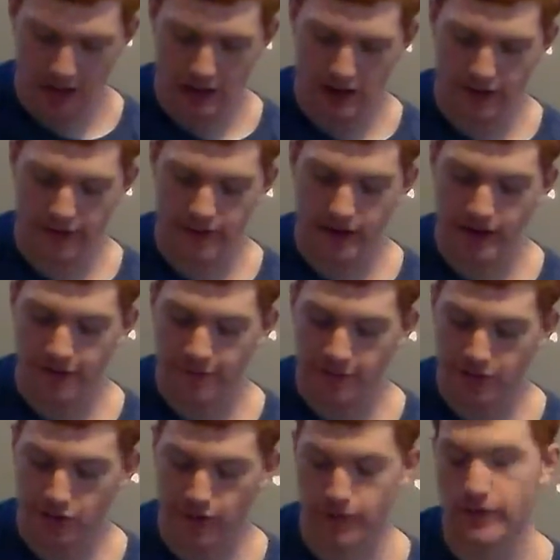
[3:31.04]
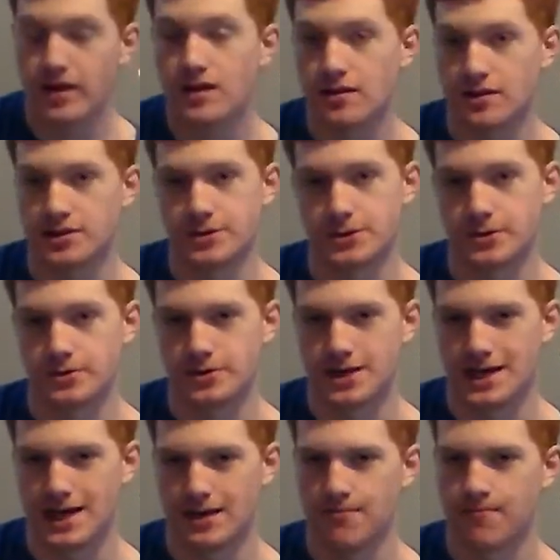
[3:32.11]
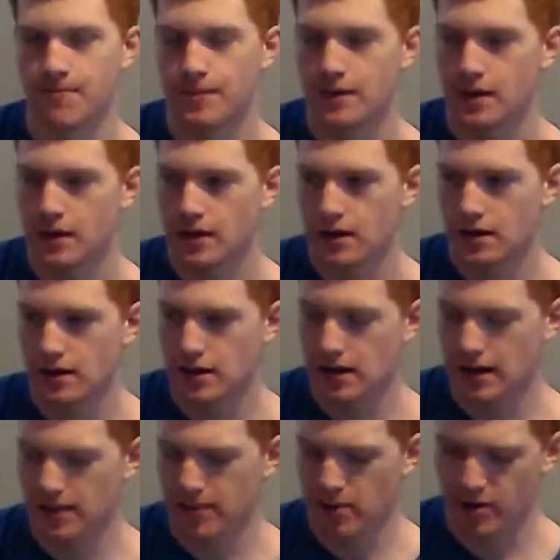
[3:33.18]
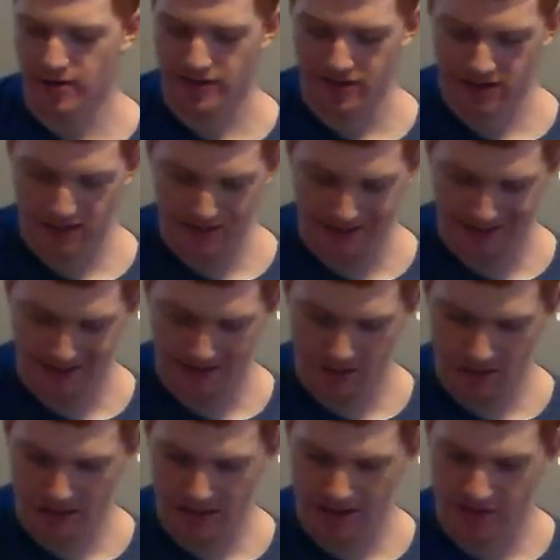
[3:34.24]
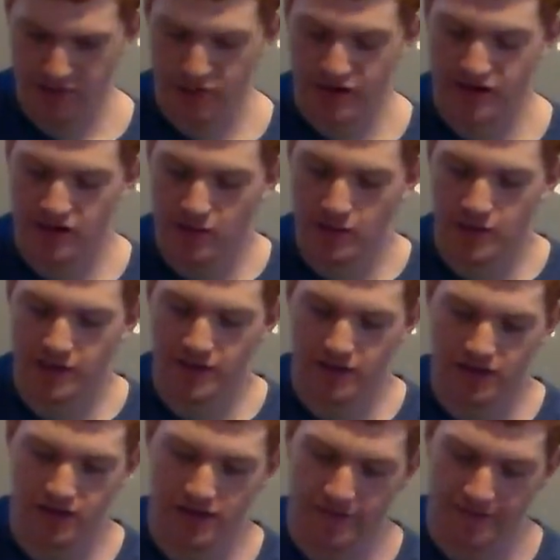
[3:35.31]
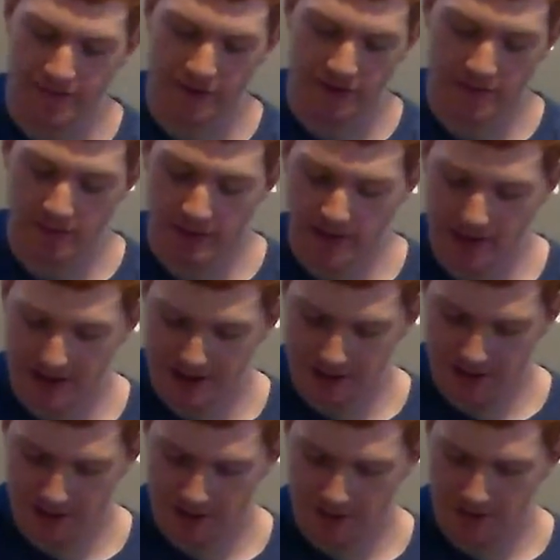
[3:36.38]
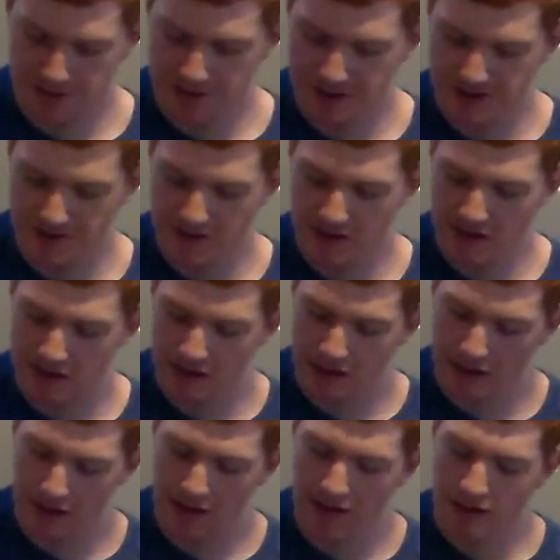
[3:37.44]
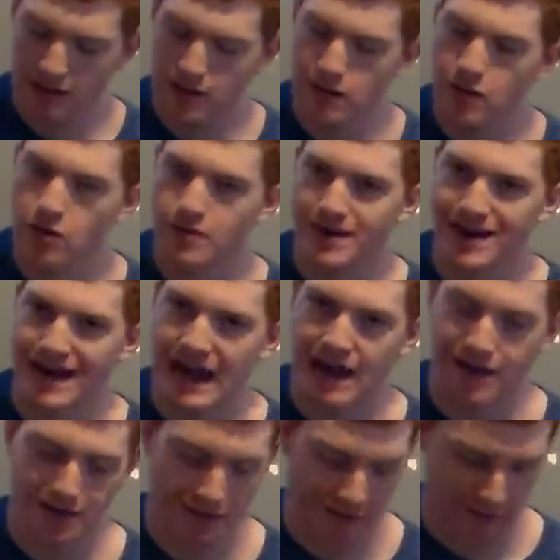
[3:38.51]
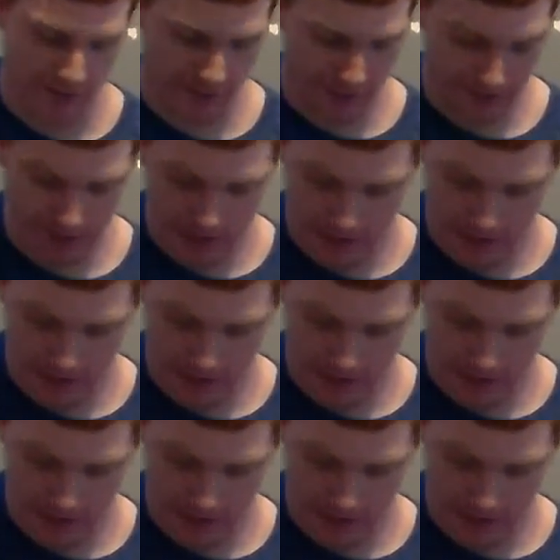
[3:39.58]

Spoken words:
that. Now for the real intro tab part, it's pretty similar to the first part I showed you, just a little bit added to it.